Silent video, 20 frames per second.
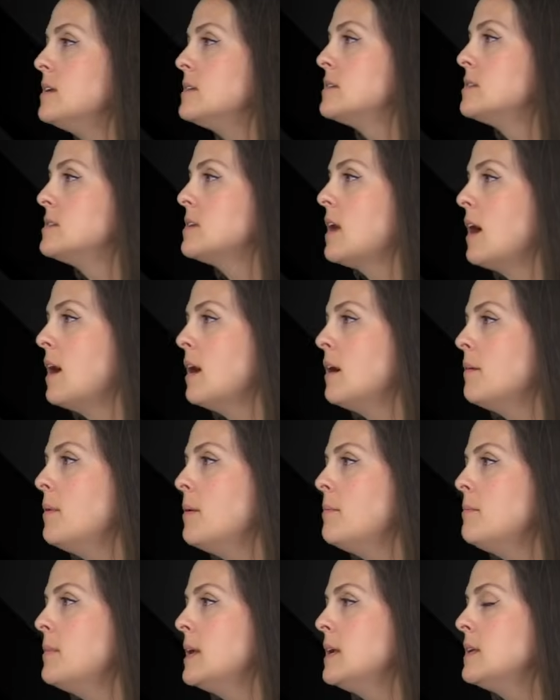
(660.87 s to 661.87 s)

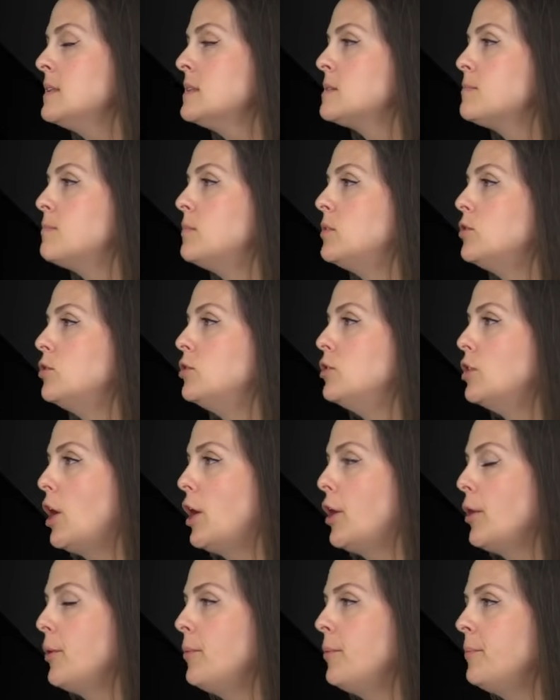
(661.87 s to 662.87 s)
Sub means
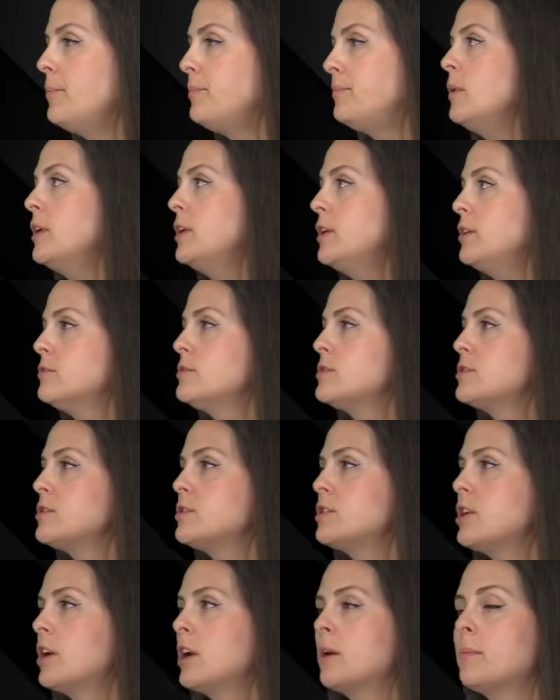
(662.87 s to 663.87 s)
below. We use
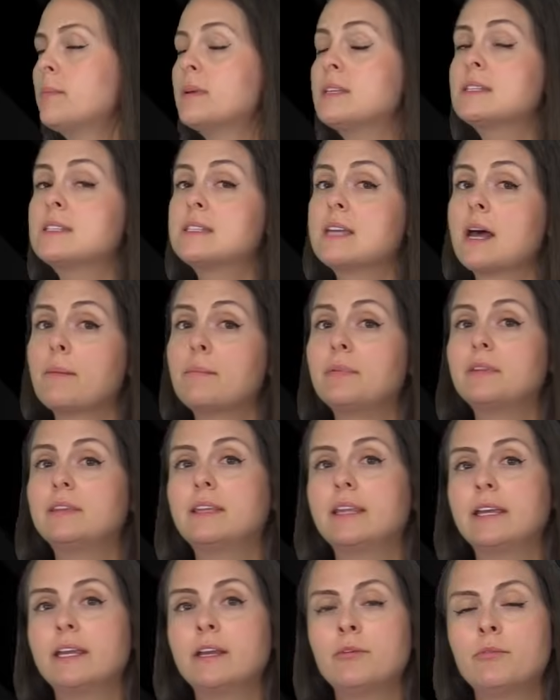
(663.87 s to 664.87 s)
the term
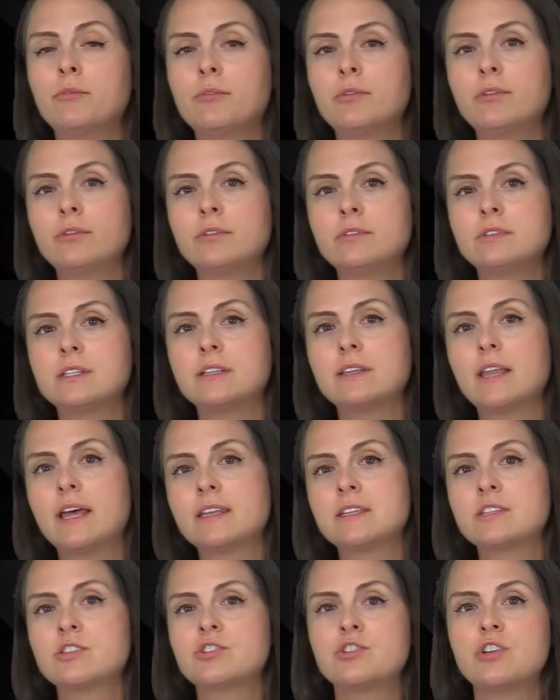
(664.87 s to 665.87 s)
sublingual to
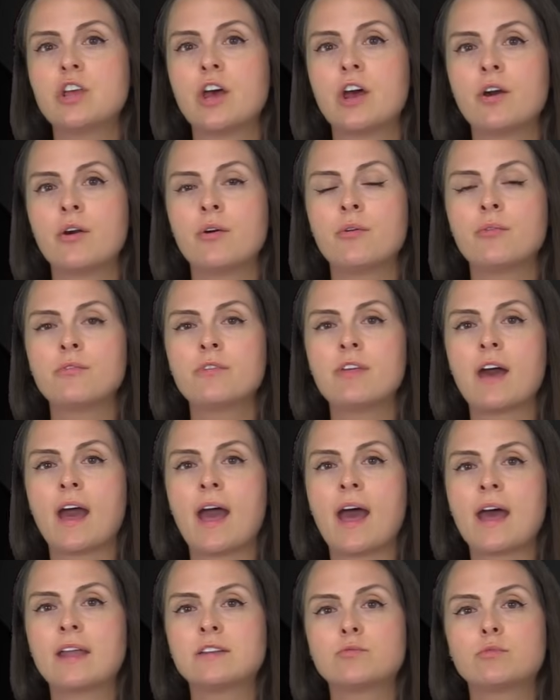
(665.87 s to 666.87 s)
let us know
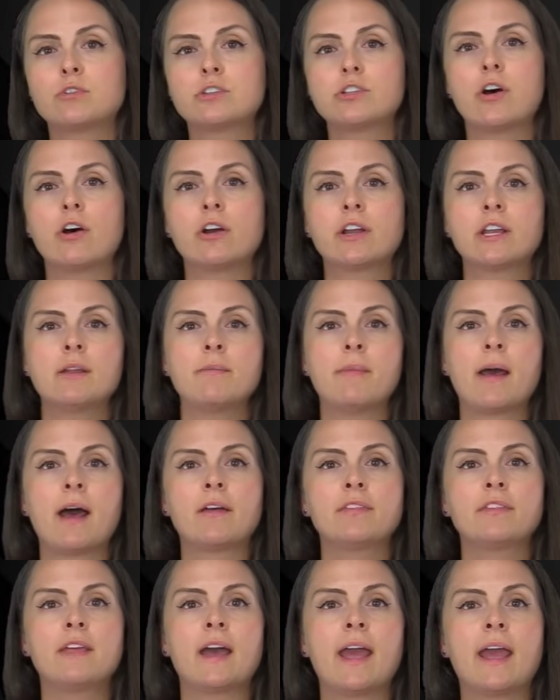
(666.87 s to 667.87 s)
that we're talking
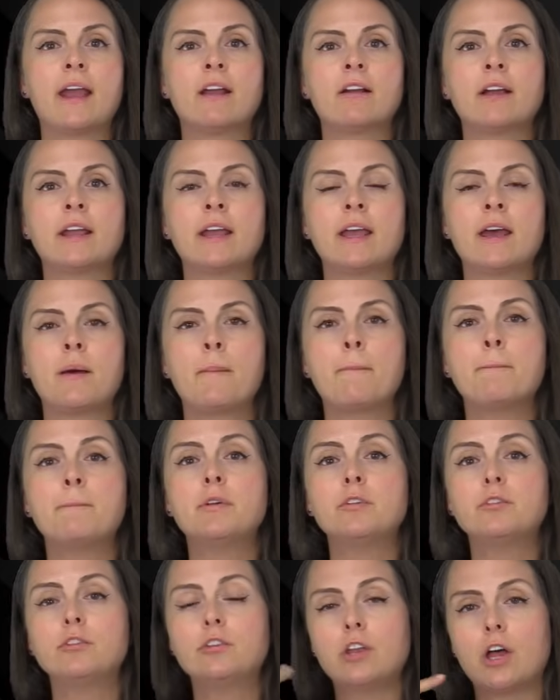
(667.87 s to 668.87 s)
about the area
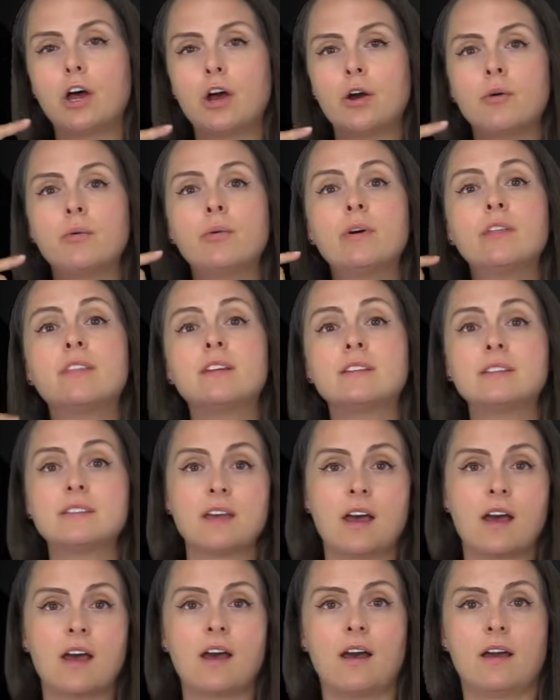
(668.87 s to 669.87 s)
below the
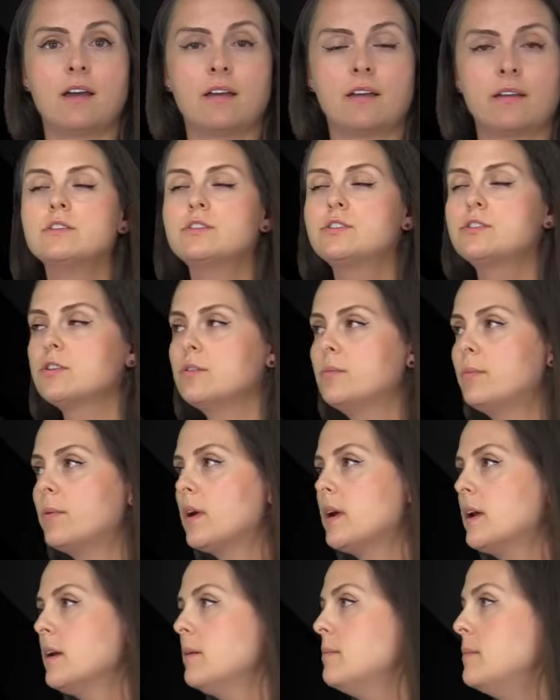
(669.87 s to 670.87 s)
tongue.
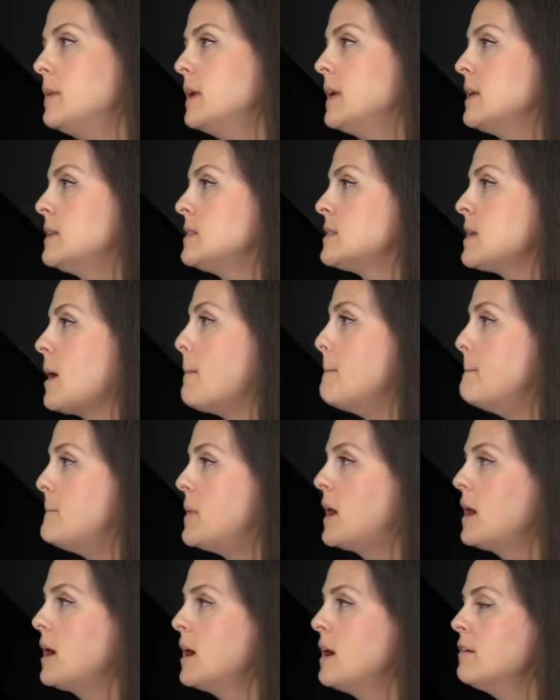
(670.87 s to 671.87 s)
Supra means
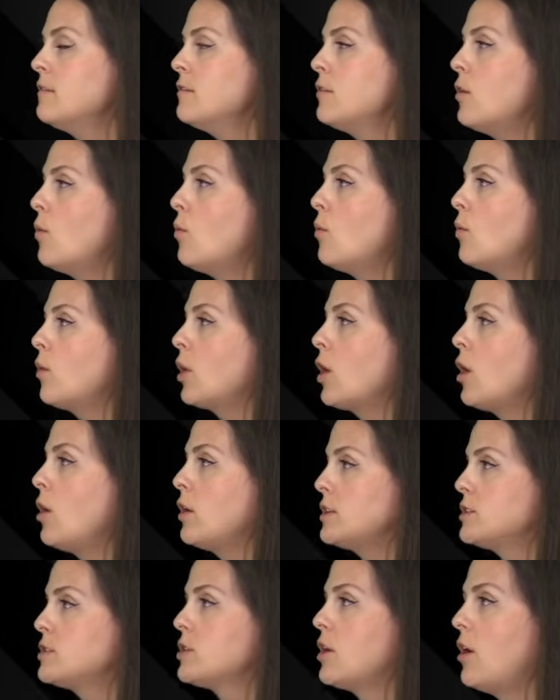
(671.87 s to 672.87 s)
above or
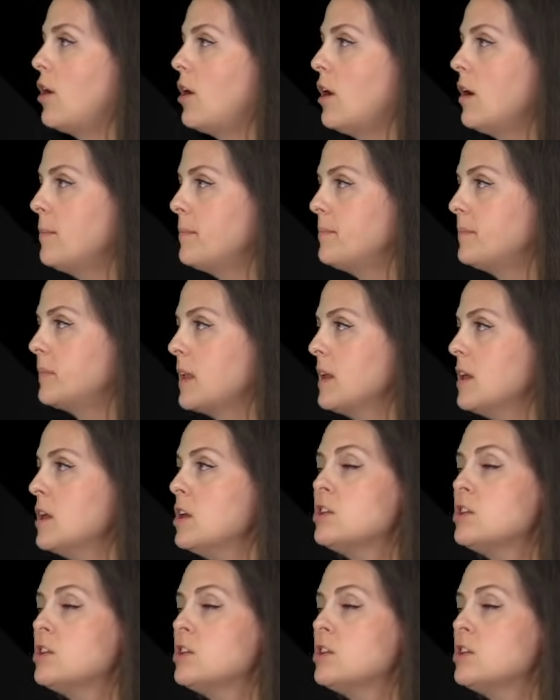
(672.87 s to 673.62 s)
on top.